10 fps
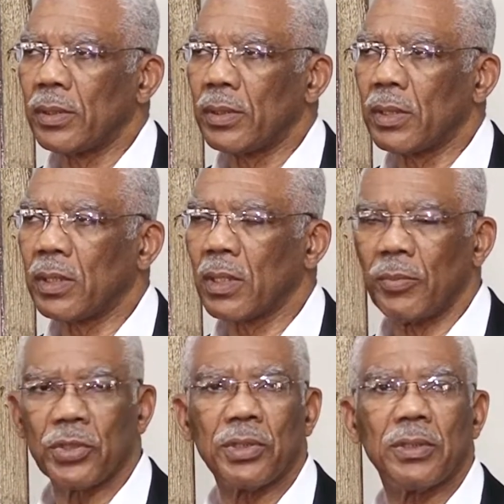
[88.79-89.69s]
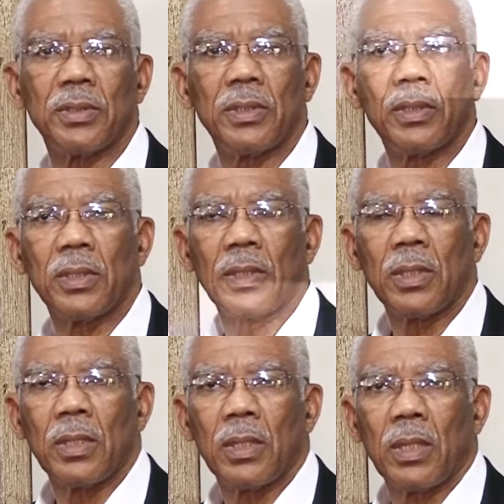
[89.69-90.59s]
the commission,
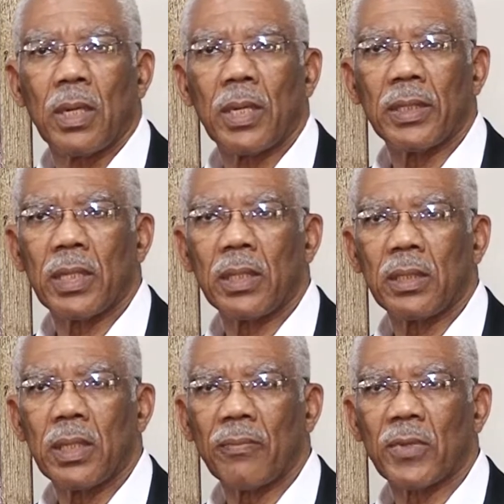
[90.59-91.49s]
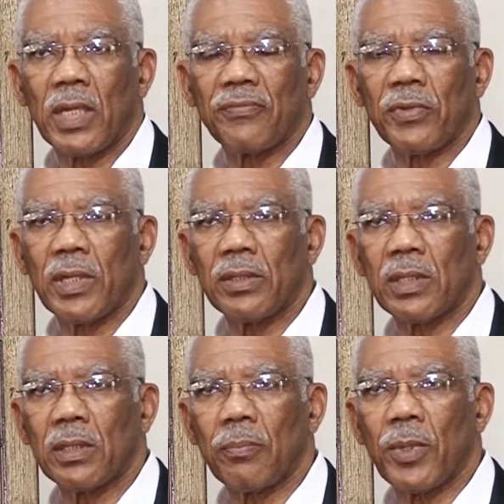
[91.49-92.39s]
and I am confident
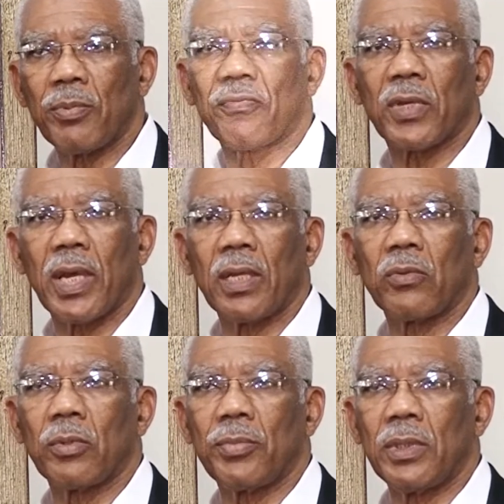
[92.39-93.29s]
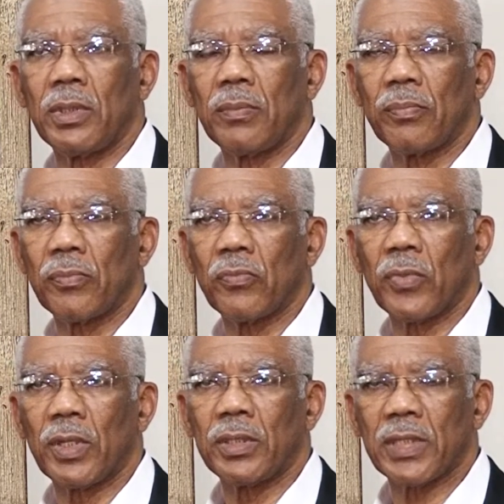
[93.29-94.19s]
that the people of Guyana will be
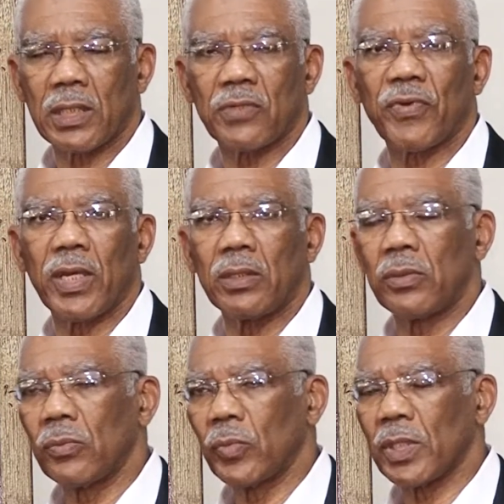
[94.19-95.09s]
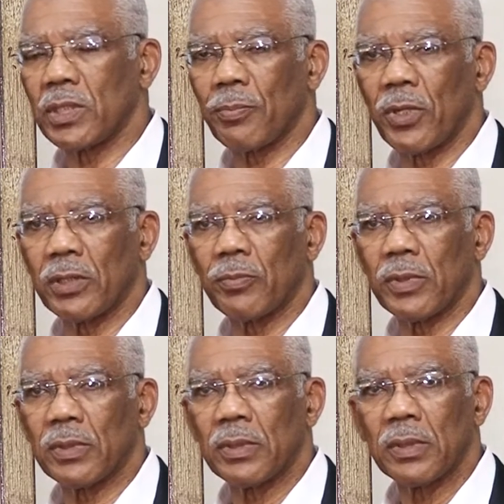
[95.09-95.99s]
very satisfied with this appointment.